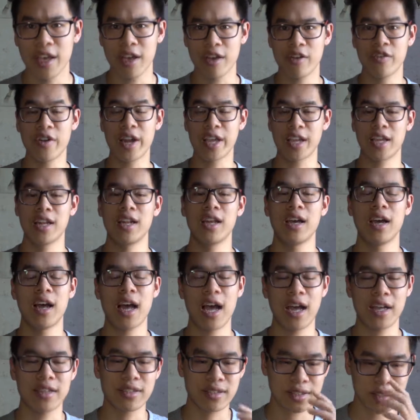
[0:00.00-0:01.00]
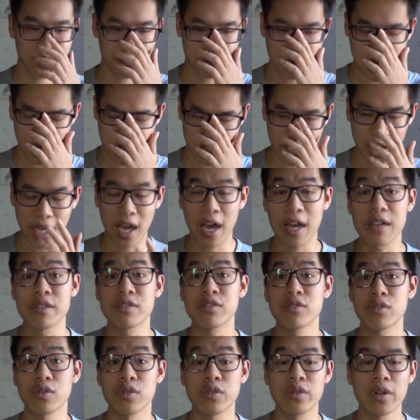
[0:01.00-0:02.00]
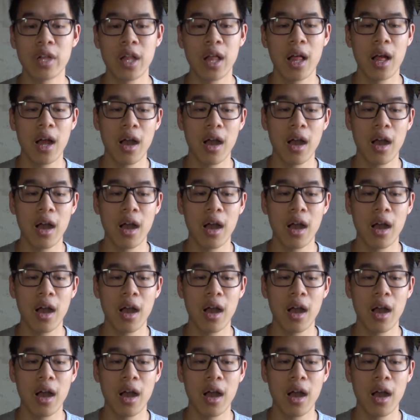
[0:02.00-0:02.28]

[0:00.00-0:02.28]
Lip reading: Irregular at Magic High School,